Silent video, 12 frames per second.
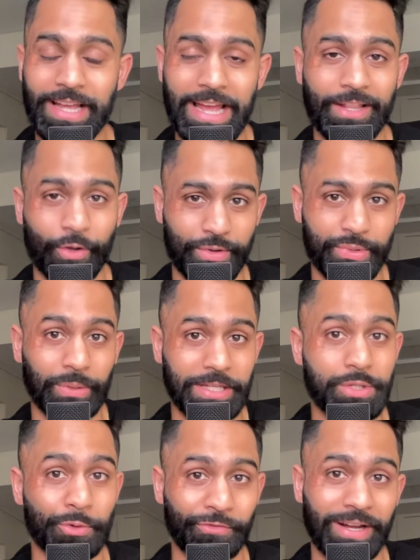and they also
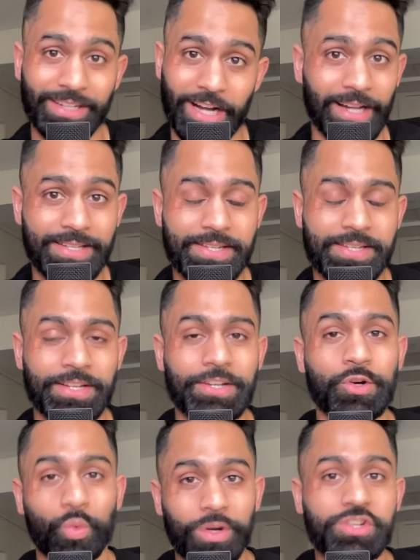lead to Fed cuts,
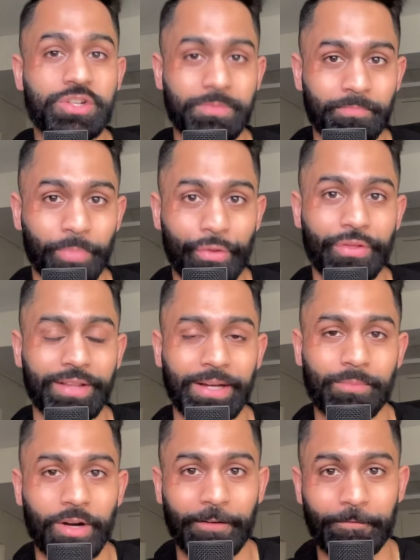which both of
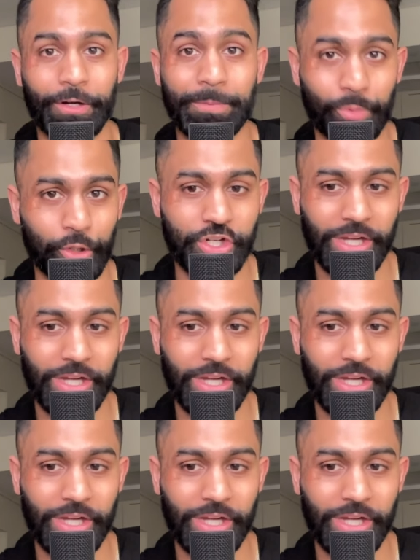them are very bullish